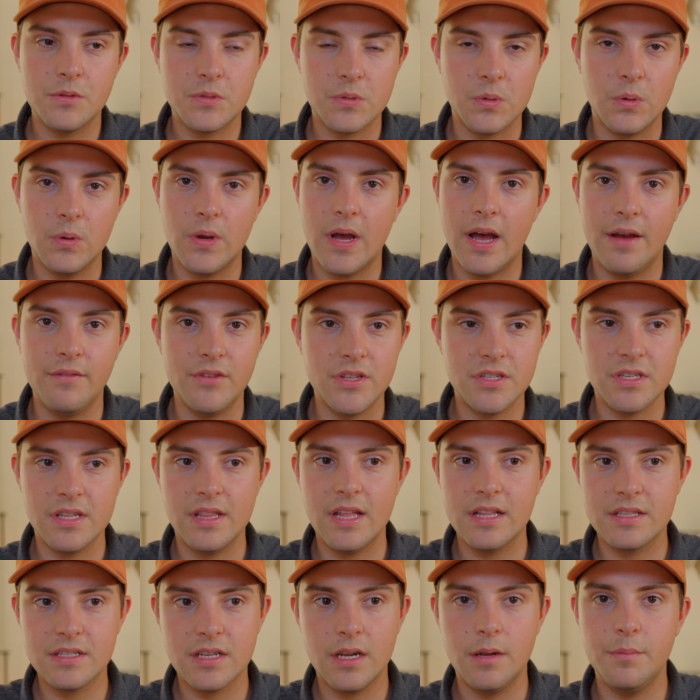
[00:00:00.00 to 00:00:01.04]
So obviously
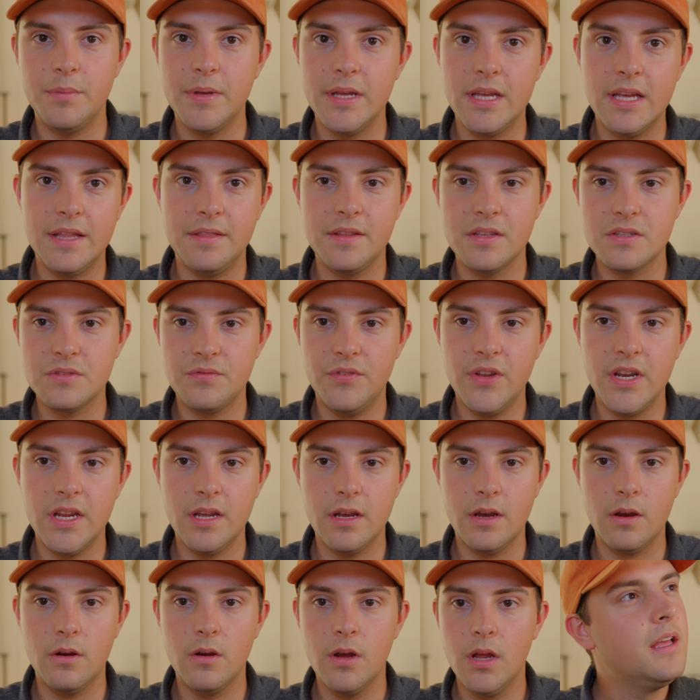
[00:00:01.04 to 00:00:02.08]
that's going to be in this
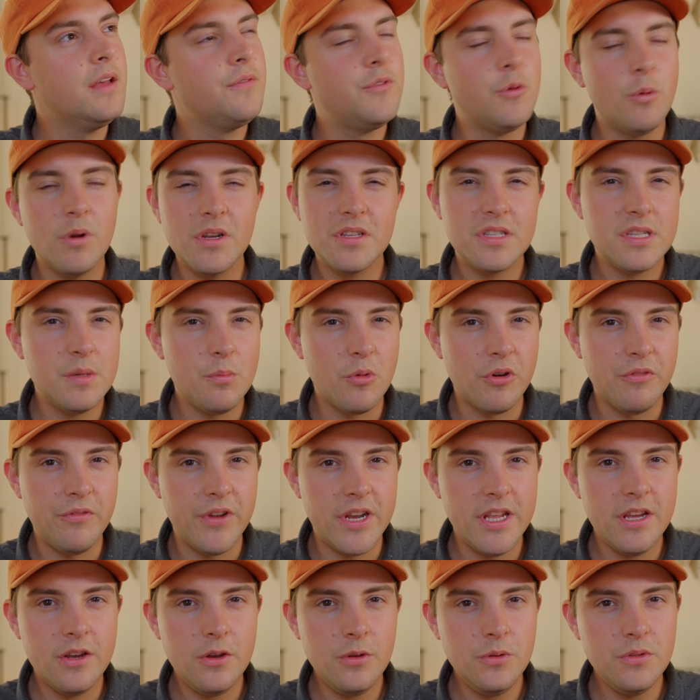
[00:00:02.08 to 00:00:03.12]
video. If you want to see more
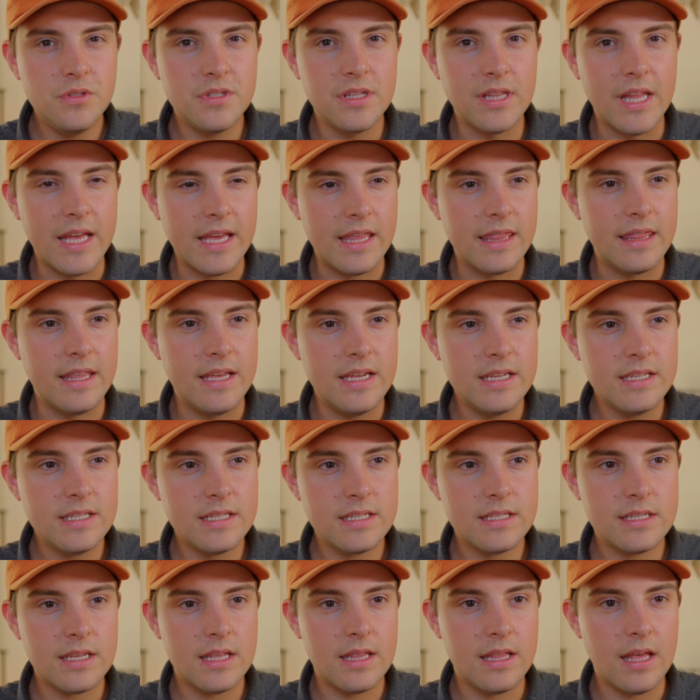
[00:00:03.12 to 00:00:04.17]
videos like
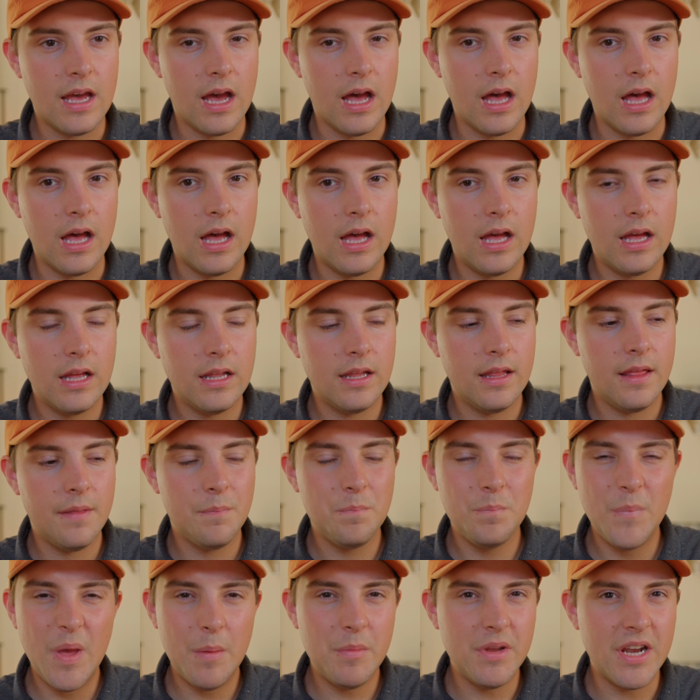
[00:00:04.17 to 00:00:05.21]
this,
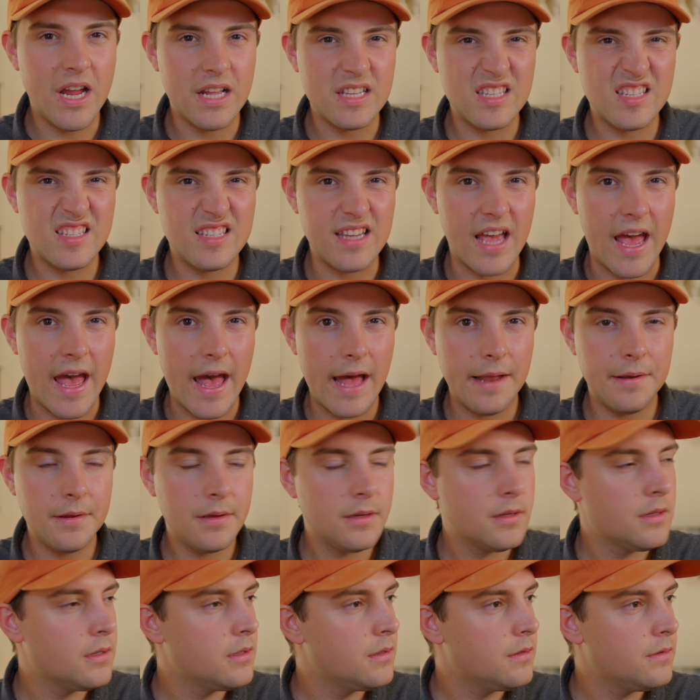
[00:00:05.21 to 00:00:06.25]
maybe not sad
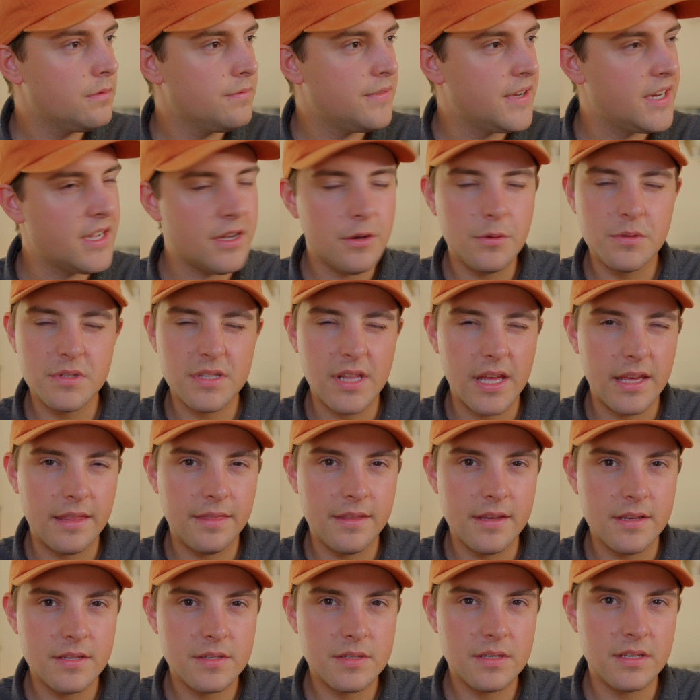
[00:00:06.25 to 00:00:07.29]
videos like
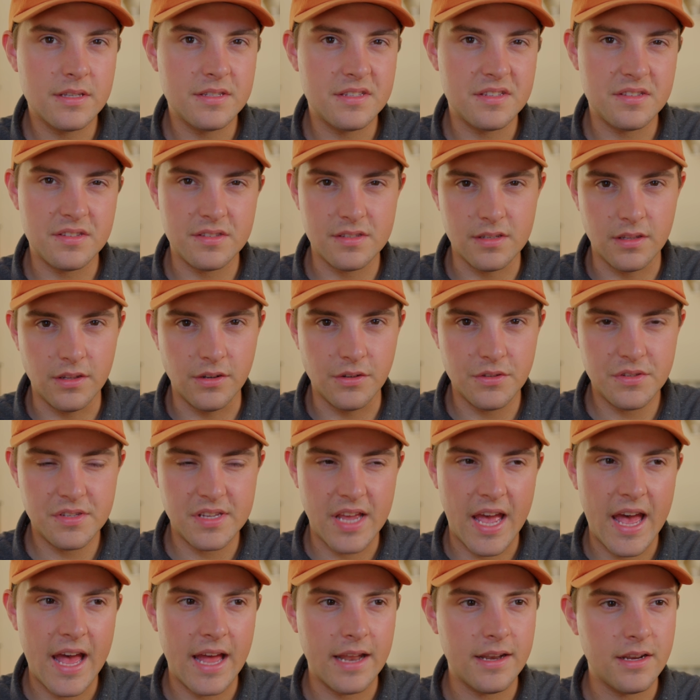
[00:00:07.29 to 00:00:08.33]
this, because this is a little
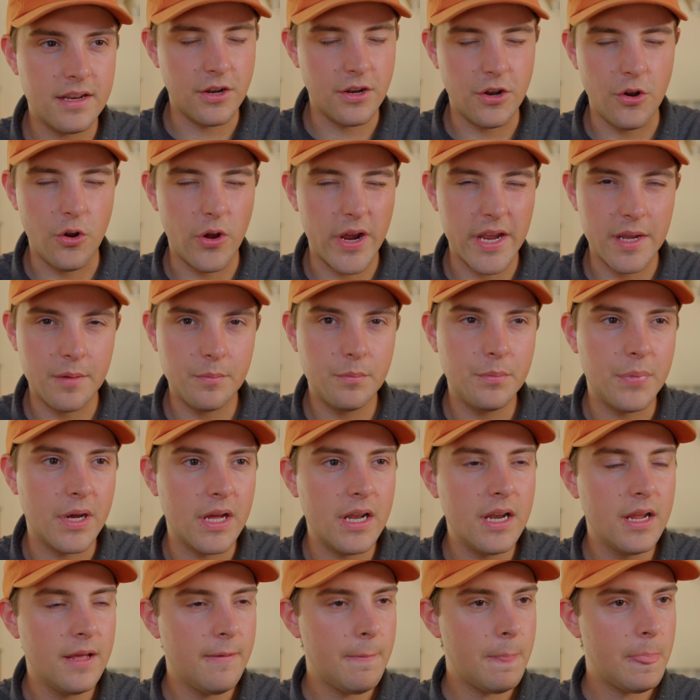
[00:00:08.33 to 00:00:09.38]
sad annoying,
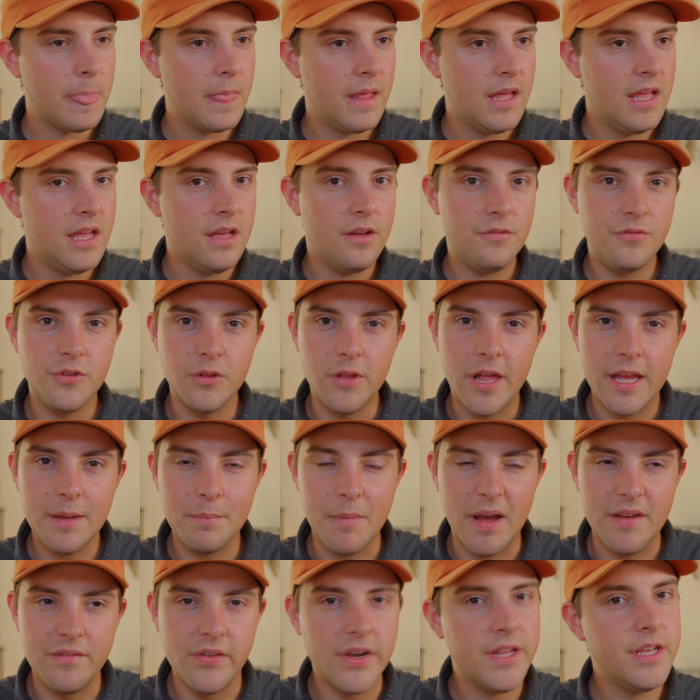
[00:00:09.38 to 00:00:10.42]
but if you like
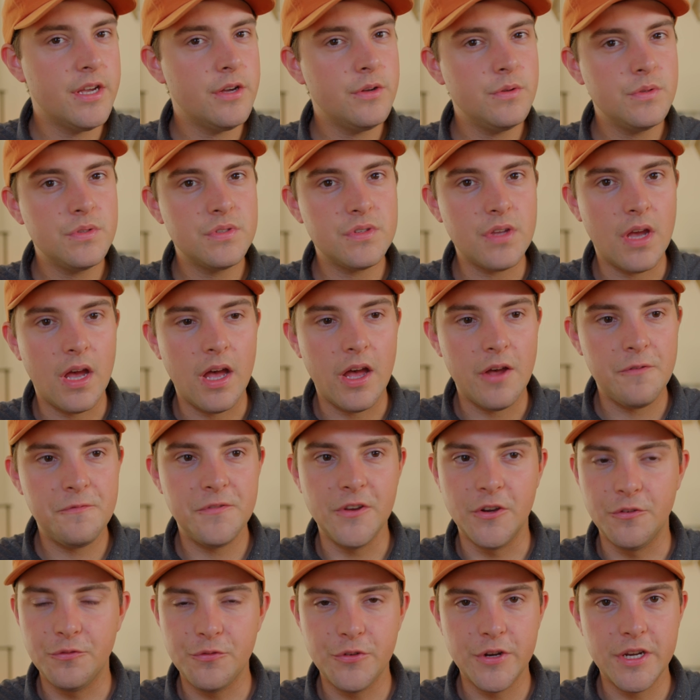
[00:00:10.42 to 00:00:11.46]
my videos,
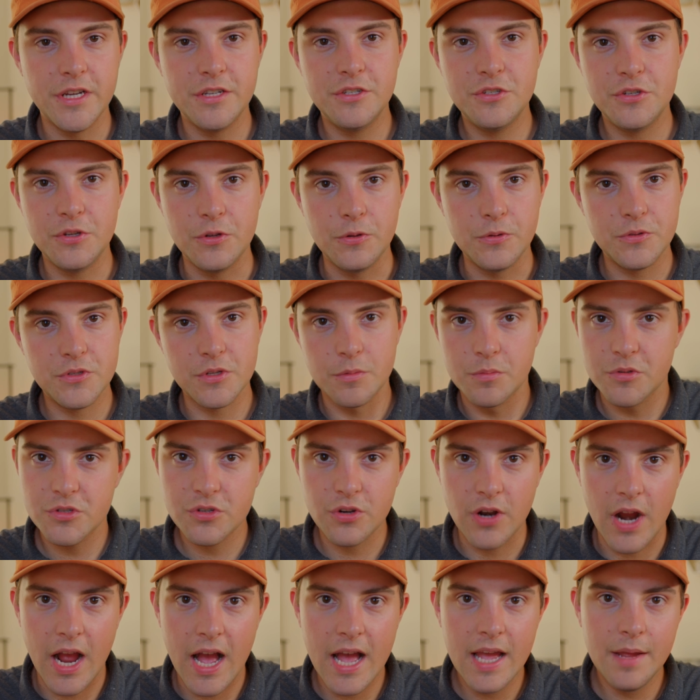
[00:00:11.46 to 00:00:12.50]
feel free to
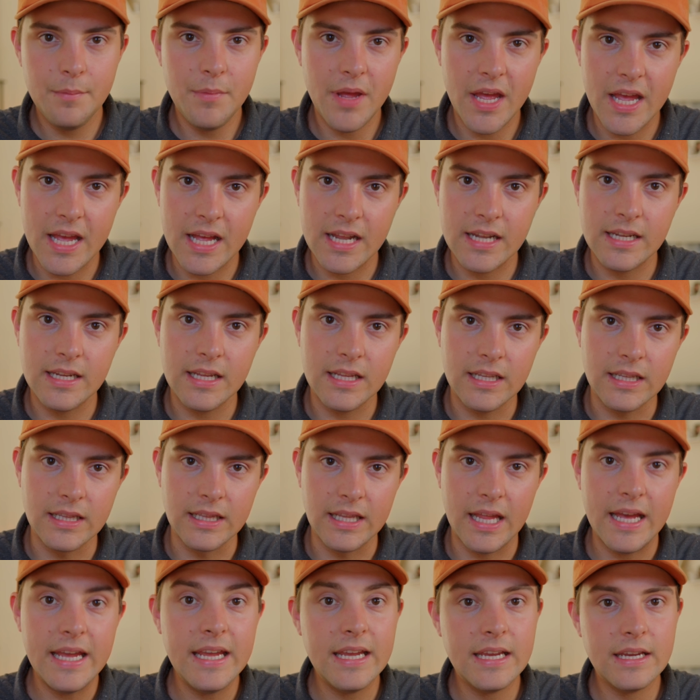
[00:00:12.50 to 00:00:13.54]
subscribe and
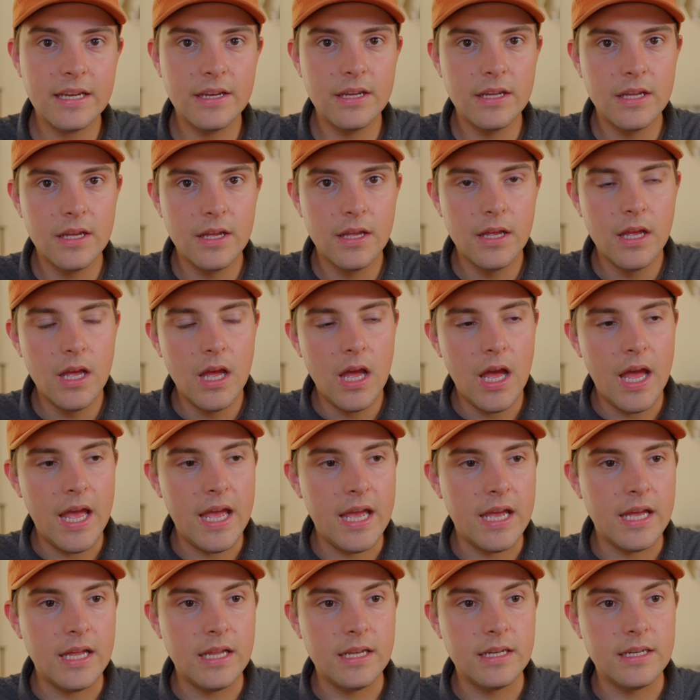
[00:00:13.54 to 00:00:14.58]
like,
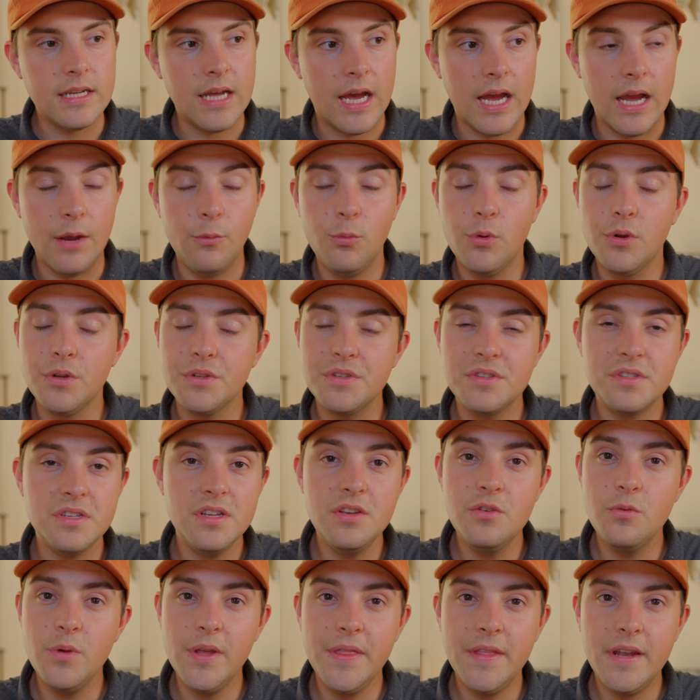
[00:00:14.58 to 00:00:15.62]
and I will see
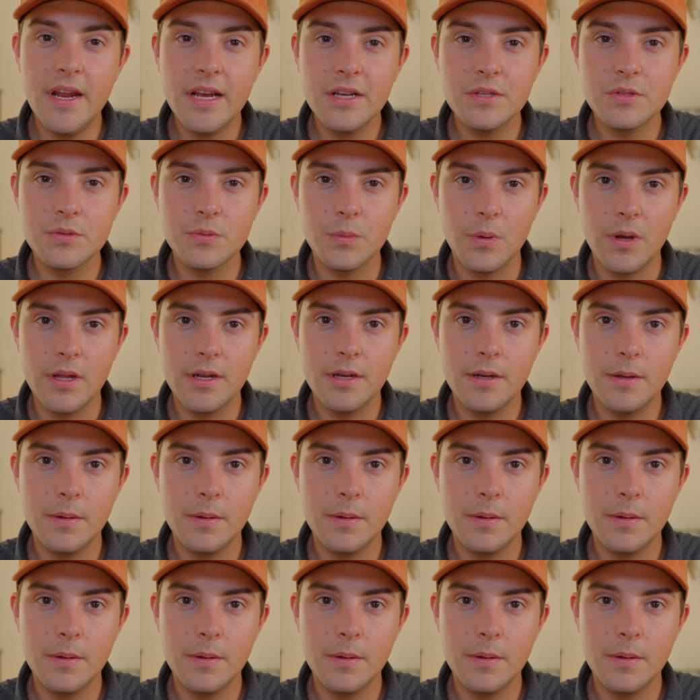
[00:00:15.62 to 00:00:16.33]
you in the next one.